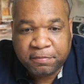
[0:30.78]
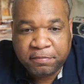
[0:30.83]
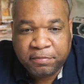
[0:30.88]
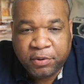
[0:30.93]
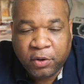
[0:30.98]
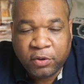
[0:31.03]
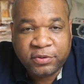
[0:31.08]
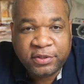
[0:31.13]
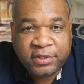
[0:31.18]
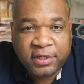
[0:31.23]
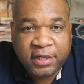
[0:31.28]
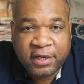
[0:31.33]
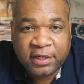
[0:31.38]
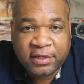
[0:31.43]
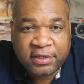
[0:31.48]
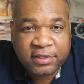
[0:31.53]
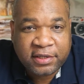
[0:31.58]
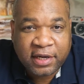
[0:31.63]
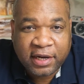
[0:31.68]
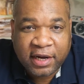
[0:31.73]
posted it
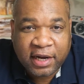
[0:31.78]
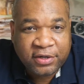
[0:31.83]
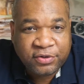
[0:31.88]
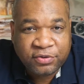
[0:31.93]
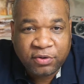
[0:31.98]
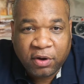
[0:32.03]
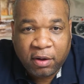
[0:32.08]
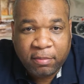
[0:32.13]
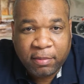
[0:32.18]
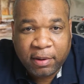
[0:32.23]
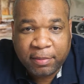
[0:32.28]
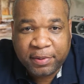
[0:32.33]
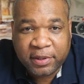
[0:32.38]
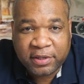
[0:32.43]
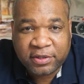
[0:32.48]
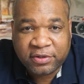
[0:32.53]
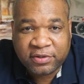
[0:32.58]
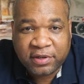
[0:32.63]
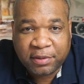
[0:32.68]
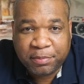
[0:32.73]
just like I do all my
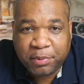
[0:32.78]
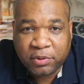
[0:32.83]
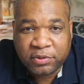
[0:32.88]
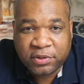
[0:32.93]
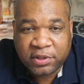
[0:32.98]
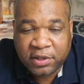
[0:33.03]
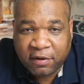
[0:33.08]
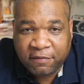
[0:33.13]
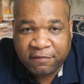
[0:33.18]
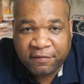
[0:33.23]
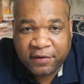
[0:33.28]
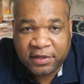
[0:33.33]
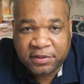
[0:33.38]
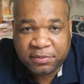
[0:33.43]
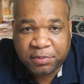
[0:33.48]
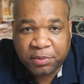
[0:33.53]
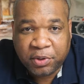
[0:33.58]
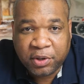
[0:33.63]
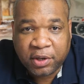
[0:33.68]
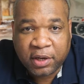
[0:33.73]
pictures. I posted it on
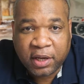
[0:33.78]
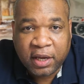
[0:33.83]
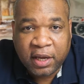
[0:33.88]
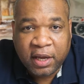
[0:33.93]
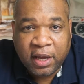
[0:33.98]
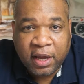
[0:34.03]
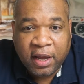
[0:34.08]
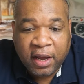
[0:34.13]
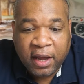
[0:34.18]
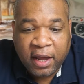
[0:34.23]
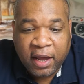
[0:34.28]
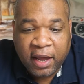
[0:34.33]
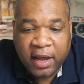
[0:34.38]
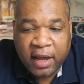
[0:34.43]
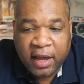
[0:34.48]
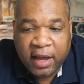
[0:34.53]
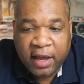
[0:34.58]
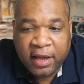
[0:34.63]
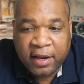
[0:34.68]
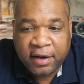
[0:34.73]
Facebook.
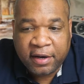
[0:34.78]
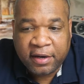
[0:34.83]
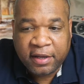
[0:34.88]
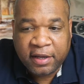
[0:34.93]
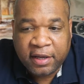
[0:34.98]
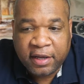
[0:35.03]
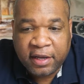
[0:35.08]
And